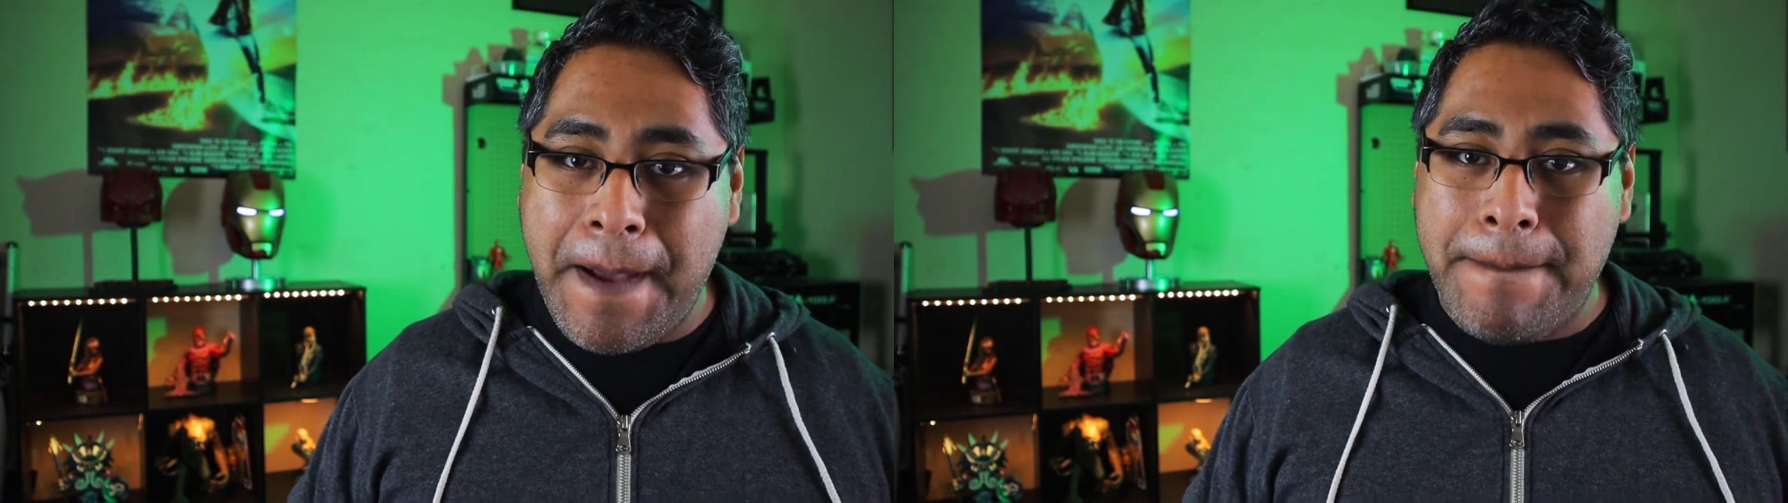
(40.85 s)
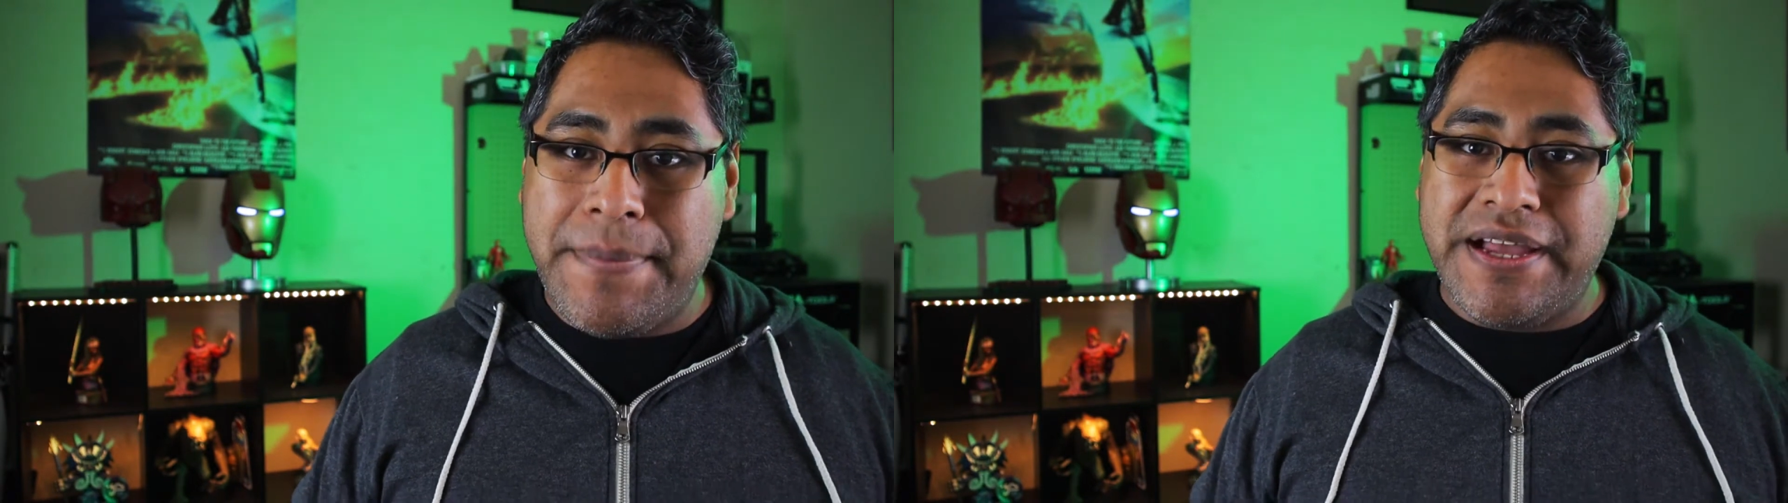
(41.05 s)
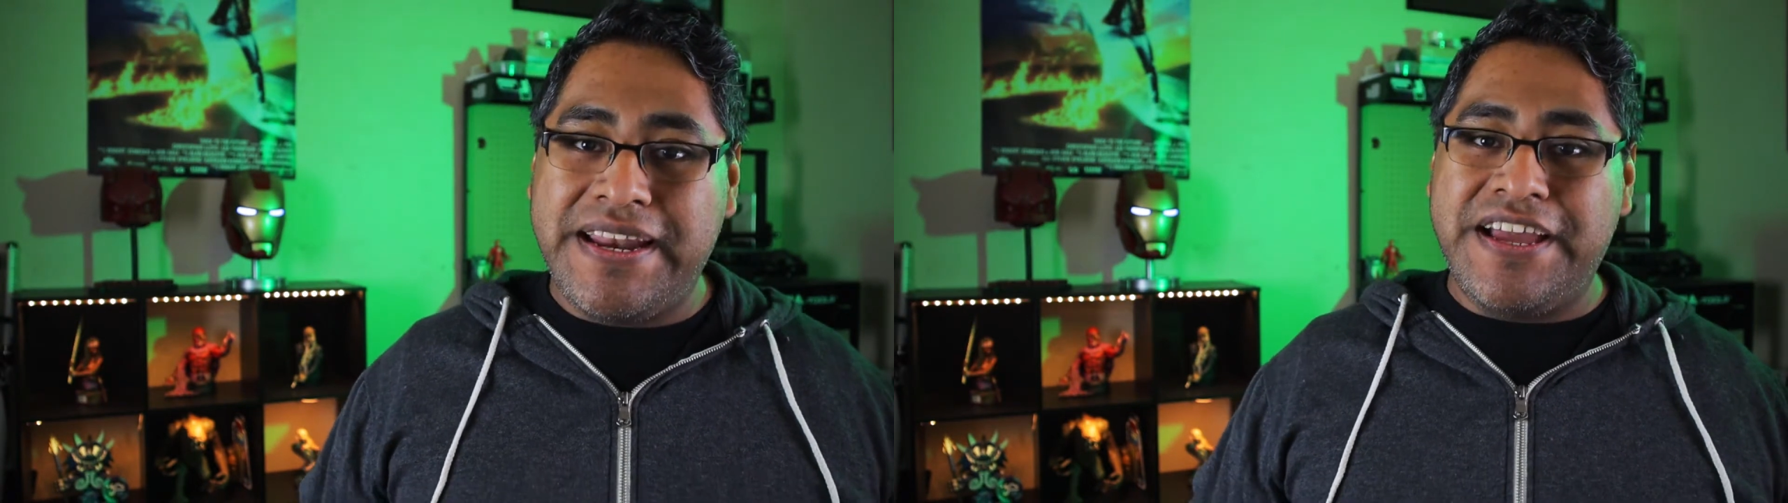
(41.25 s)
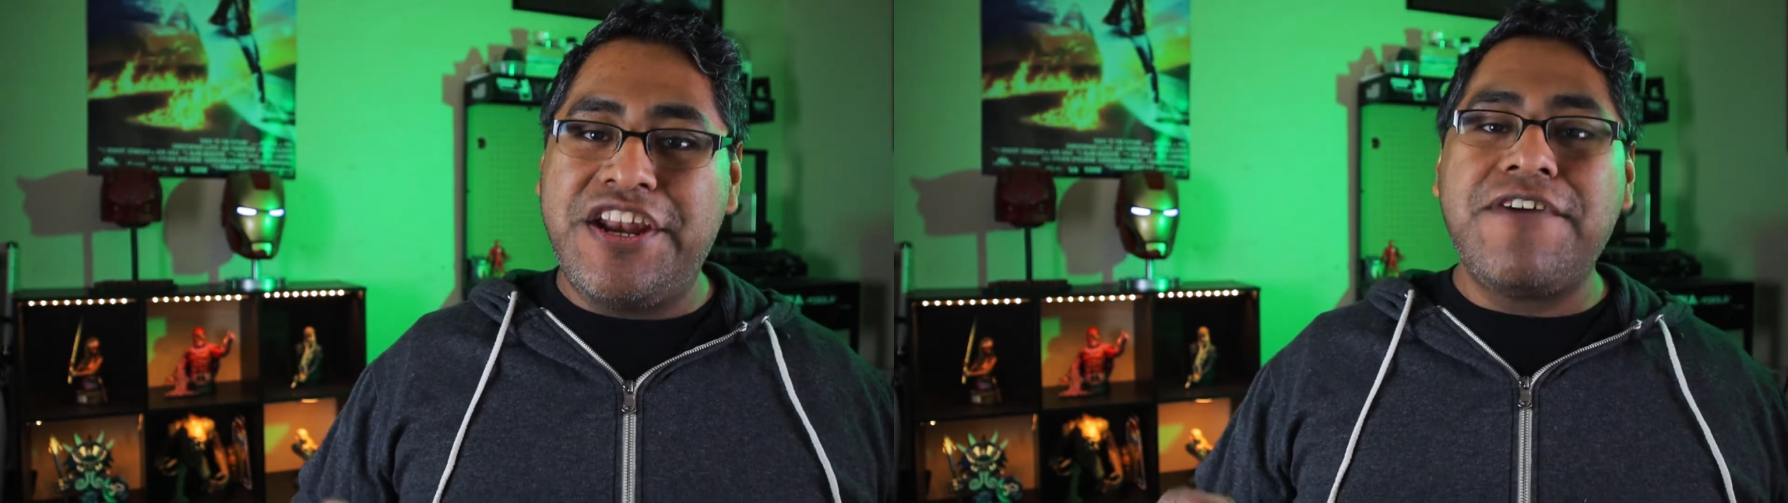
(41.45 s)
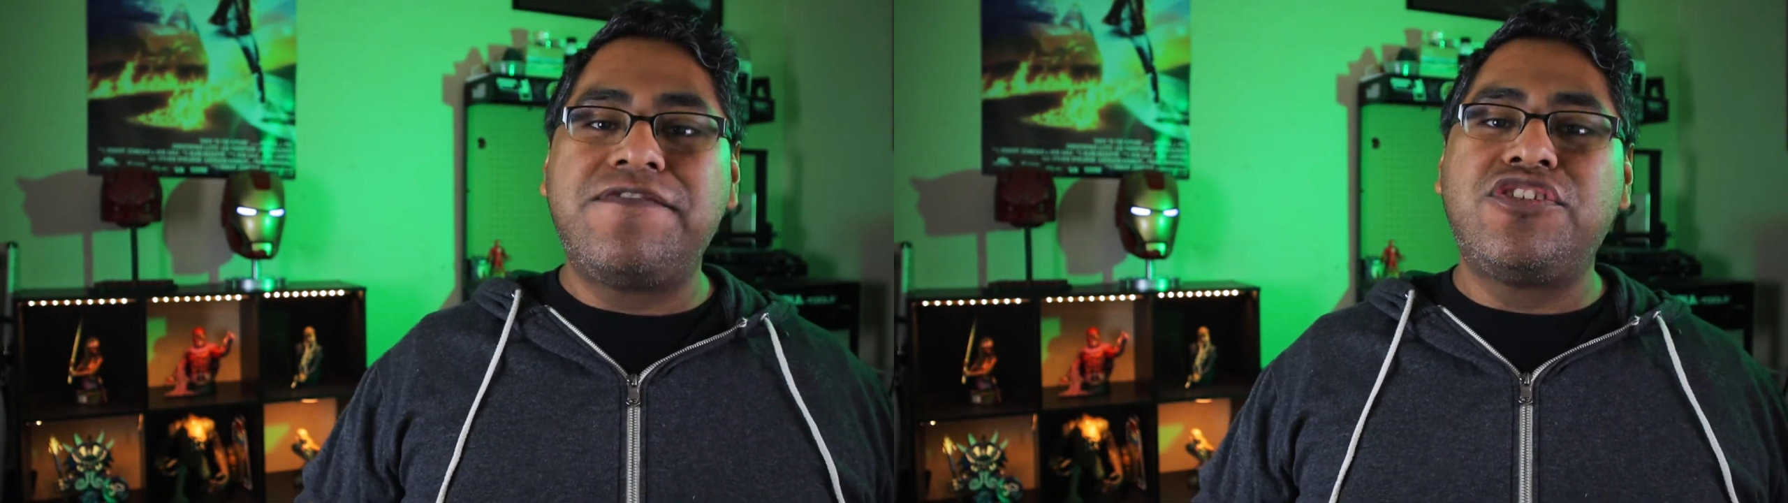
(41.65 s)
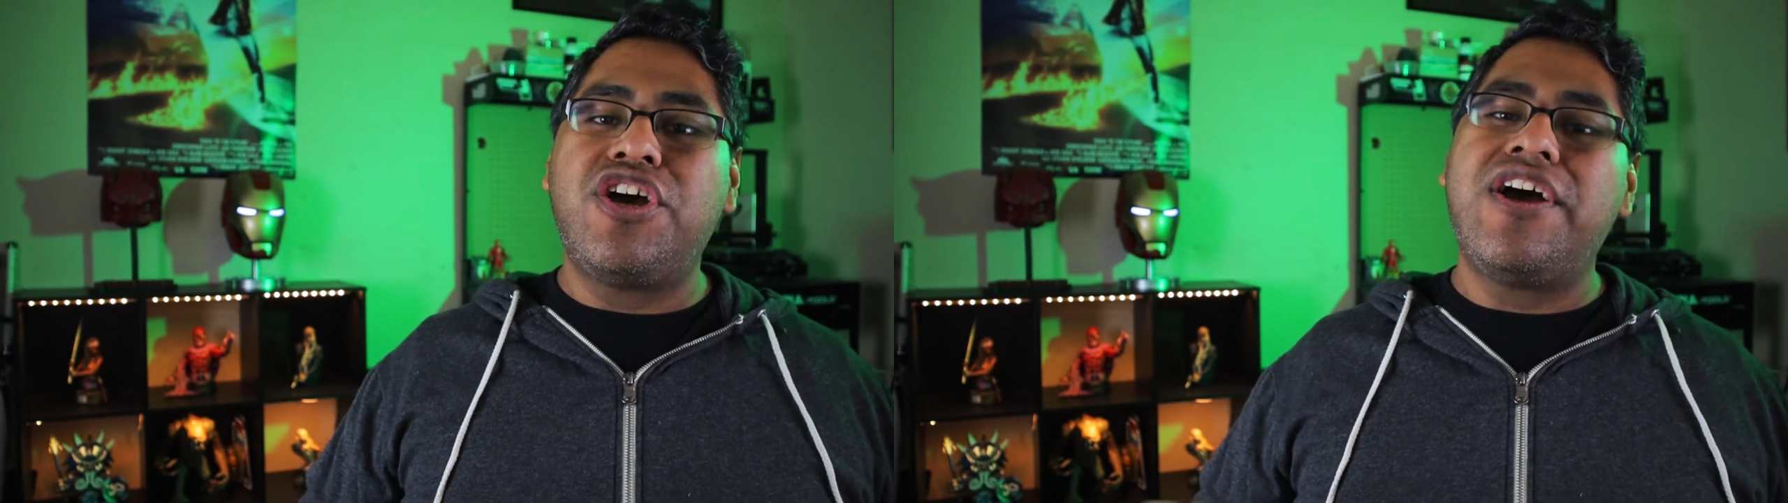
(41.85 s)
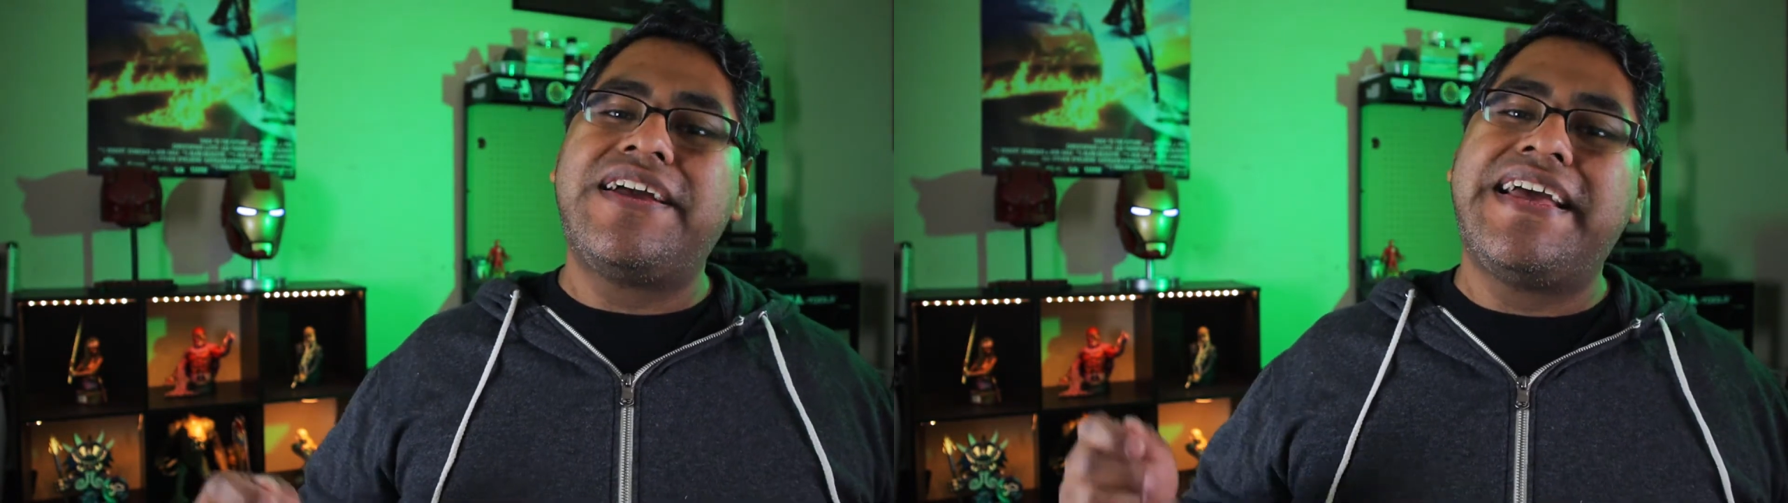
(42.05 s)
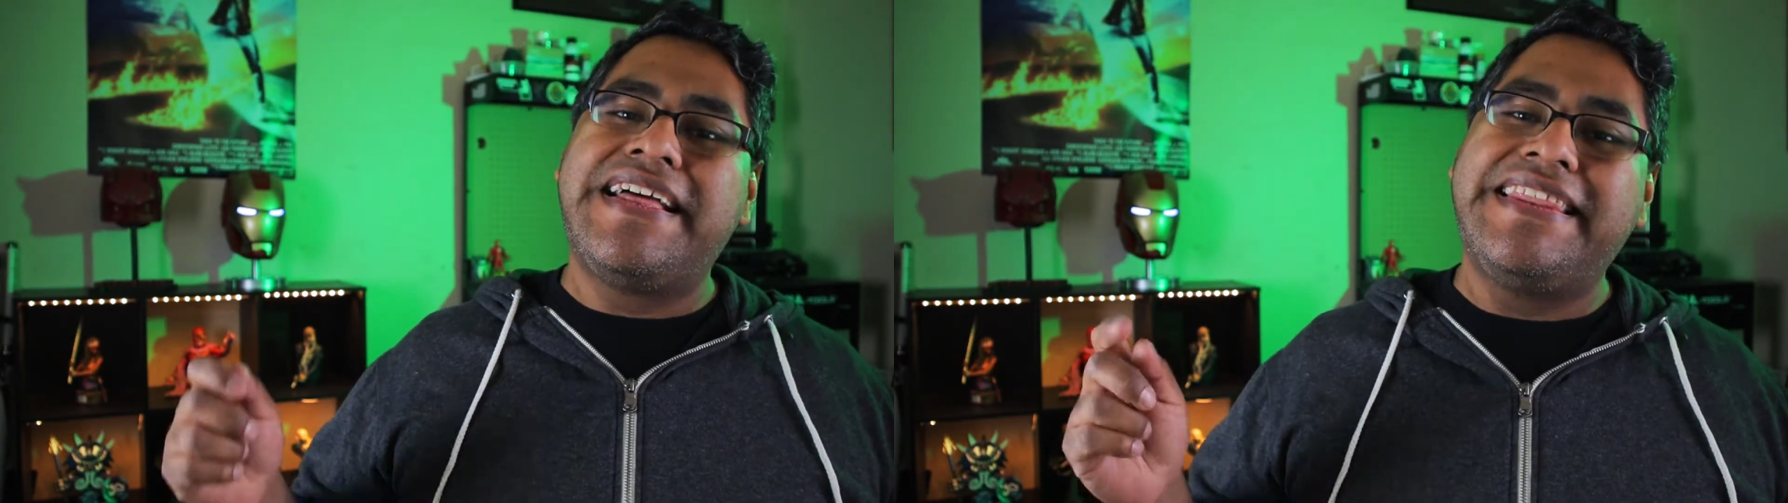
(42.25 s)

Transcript: but enough talk.